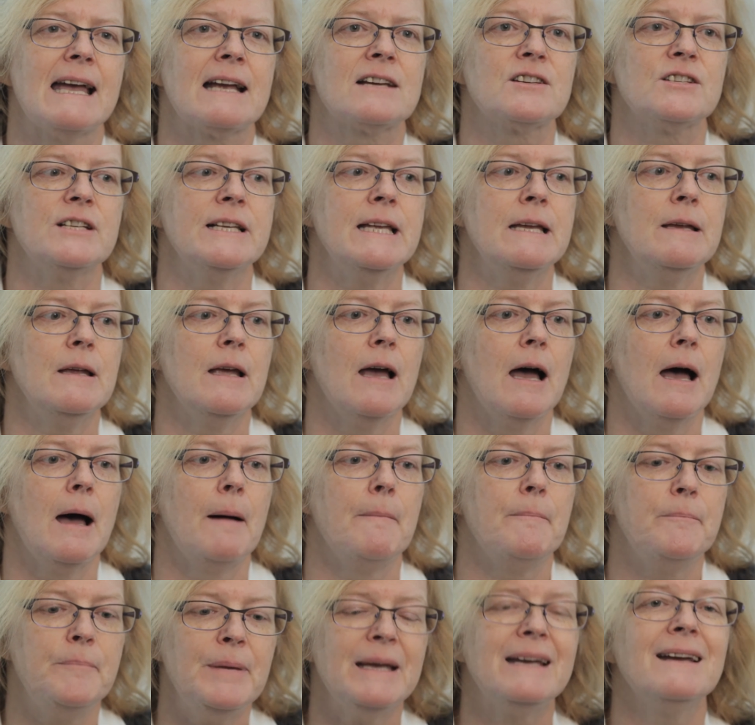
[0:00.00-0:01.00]
actually
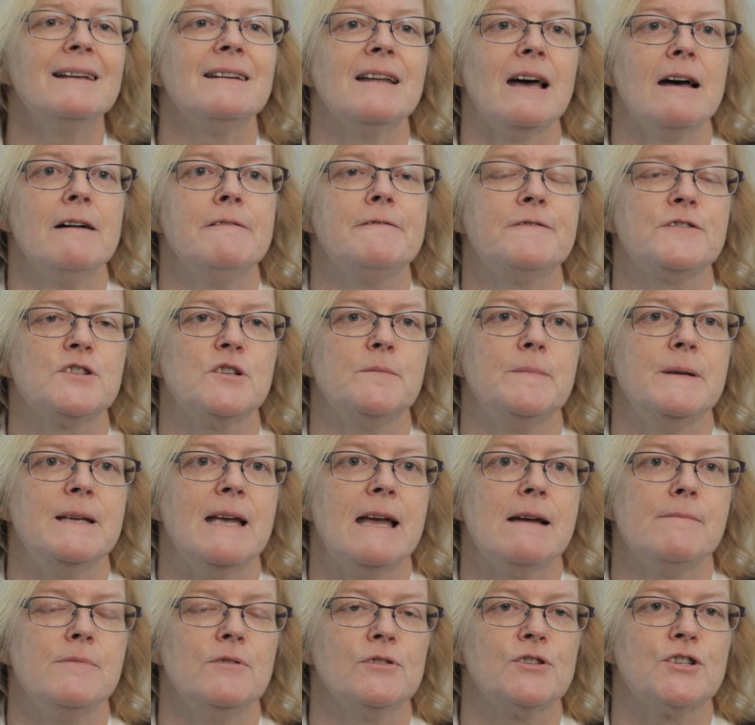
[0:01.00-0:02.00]
big enough to
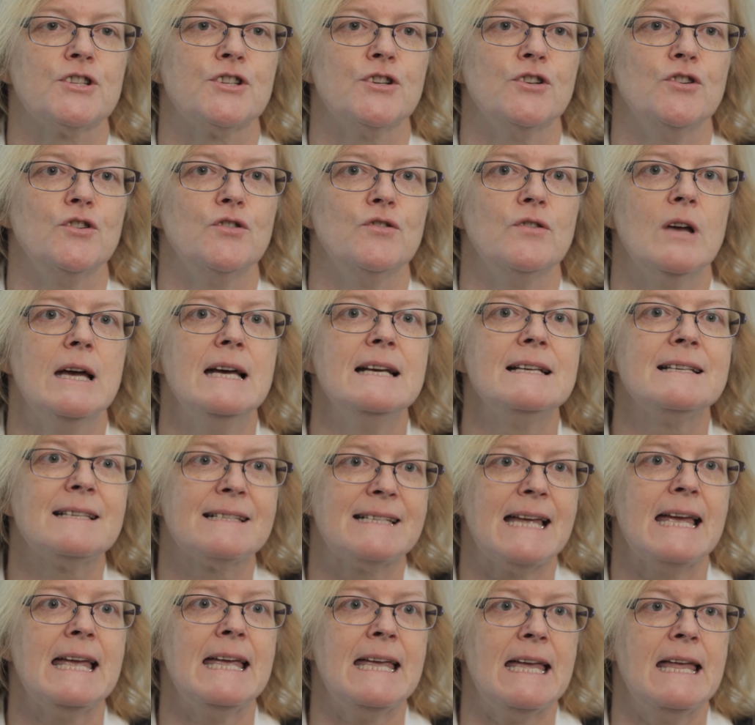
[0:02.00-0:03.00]
be able to
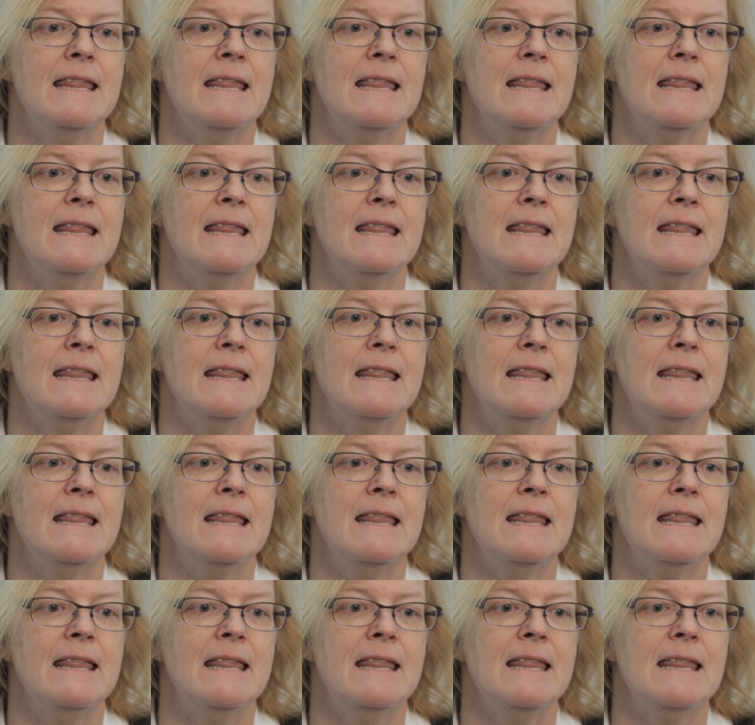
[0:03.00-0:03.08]
stay